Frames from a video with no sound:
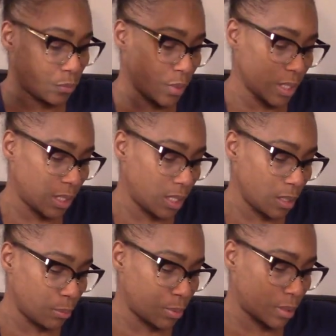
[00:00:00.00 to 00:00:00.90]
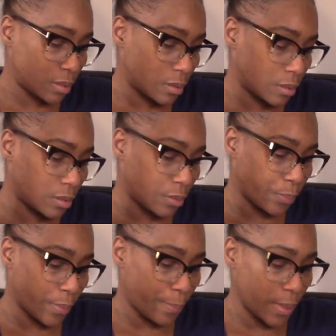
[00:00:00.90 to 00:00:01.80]
what tips to
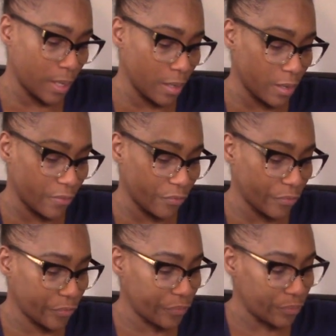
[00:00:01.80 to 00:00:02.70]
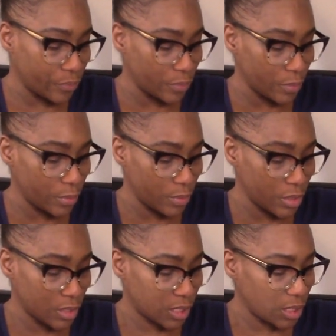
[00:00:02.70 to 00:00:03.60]
prepare
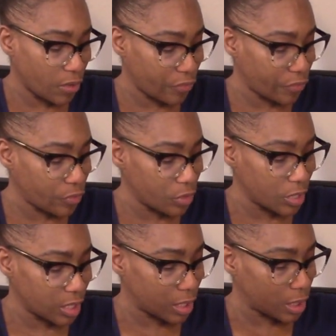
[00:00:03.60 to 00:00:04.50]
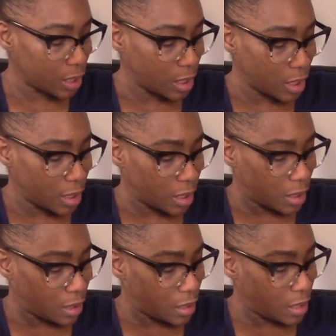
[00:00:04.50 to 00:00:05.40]
yourself for.
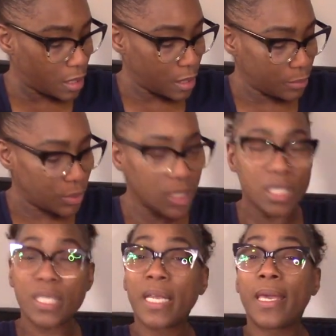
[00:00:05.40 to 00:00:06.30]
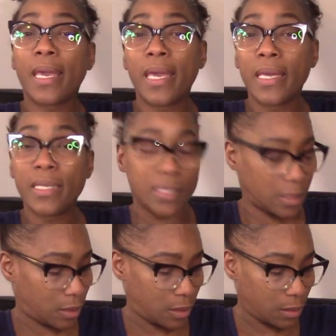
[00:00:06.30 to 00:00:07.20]
Um, just in
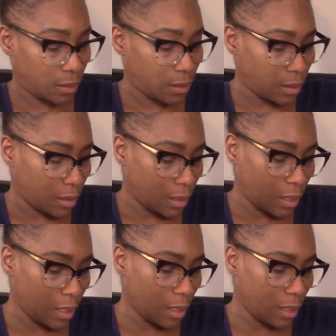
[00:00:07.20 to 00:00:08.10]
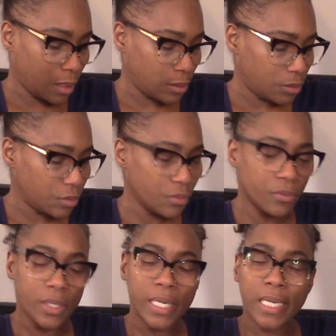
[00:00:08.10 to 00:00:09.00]
case, uh,
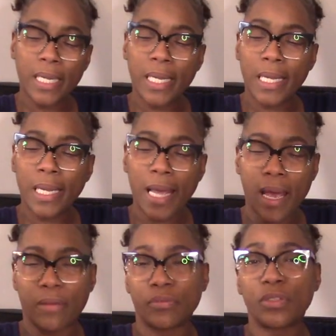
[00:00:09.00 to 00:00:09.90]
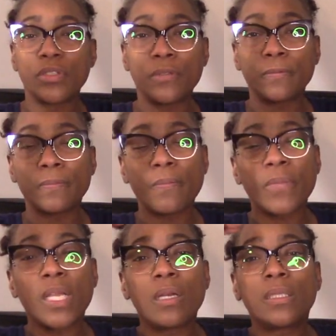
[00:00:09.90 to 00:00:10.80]
during, and after.
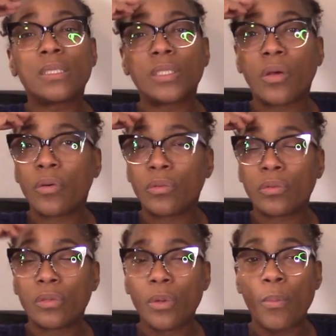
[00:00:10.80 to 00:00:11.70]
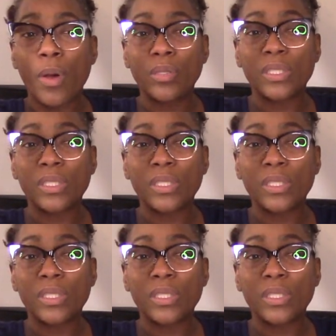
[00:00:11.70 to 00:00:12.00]
So, the most